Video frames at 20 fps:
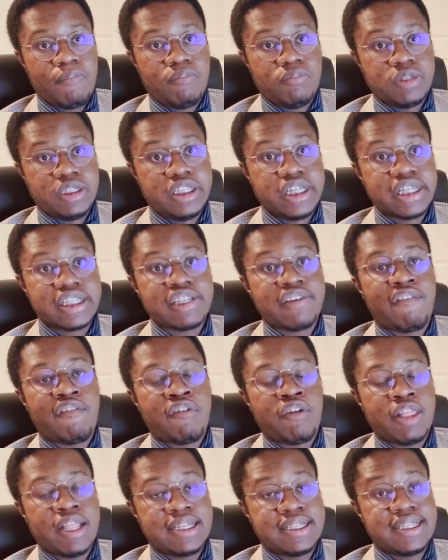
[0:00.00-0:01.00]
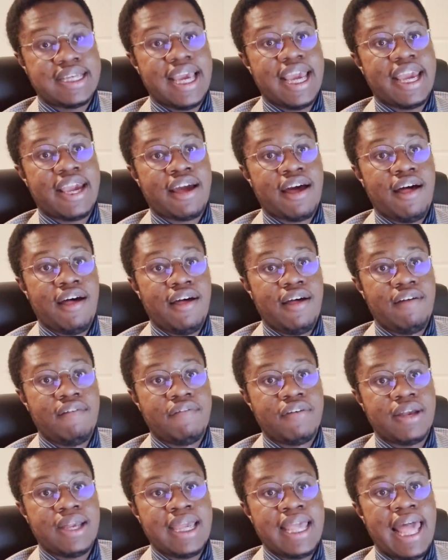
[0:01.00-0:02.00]
just for the sake
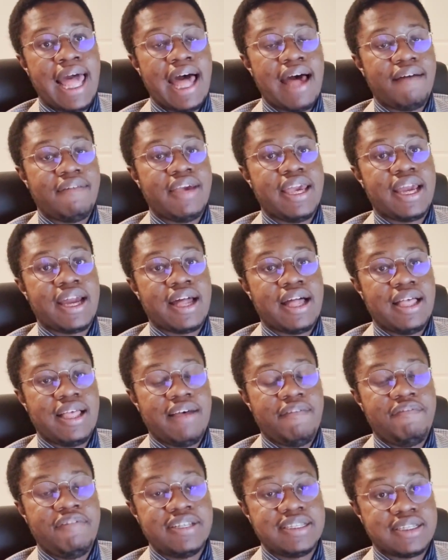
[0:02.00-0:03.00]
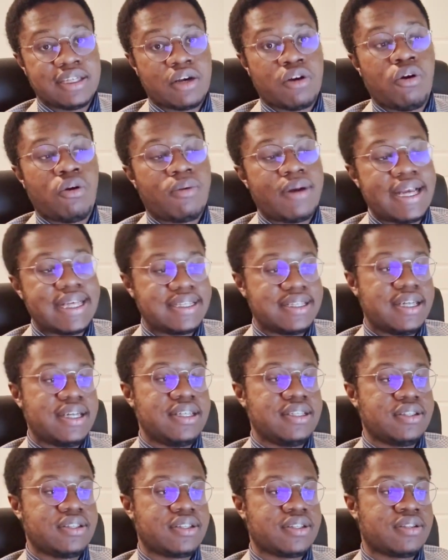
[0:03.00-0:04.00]
of having a physical
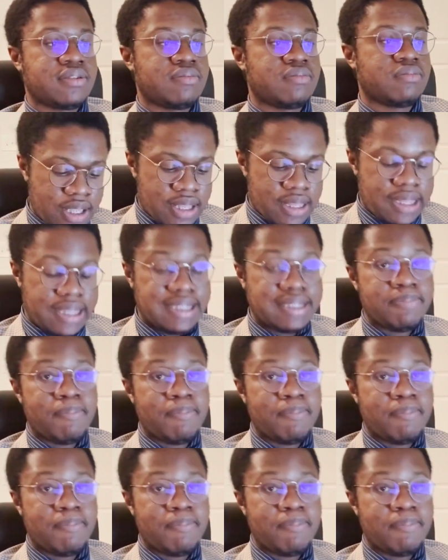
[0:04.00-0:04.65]
residence. This